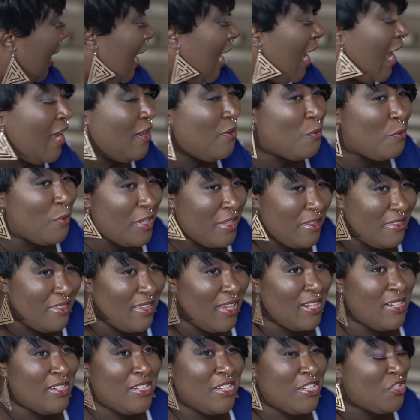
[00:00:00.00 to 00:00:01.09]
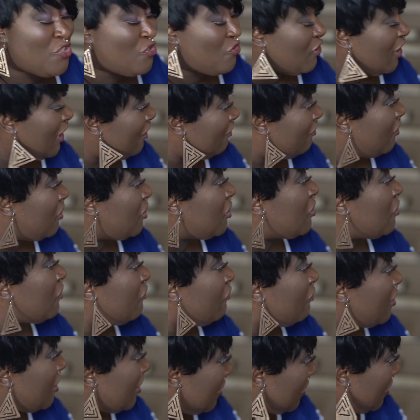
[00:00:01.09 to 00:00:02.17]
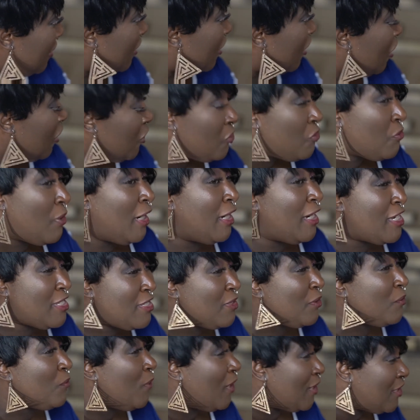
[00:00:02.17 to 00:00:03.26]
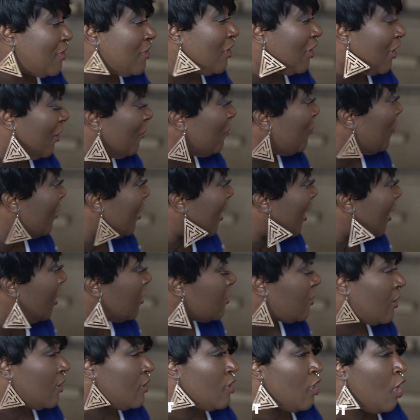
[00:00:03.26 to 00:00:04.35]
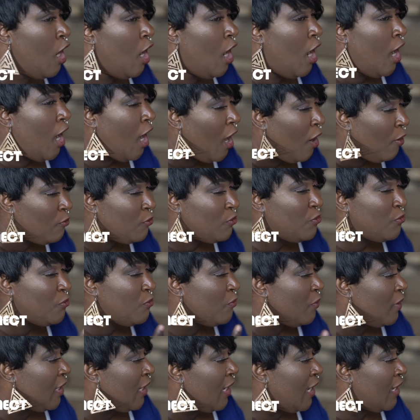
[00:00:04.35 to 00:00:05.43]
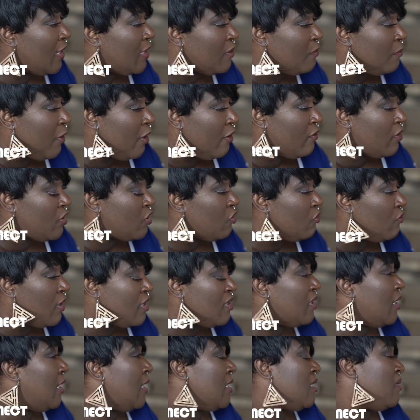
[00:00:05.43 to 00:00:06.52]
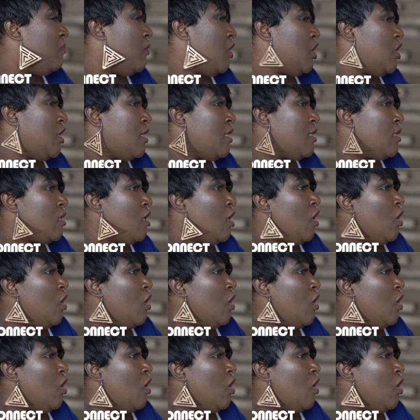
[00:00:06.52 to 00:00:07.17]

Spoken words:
And with that, they drive us crazy. So I guess the question I want to ask is, how do we as parents, as much as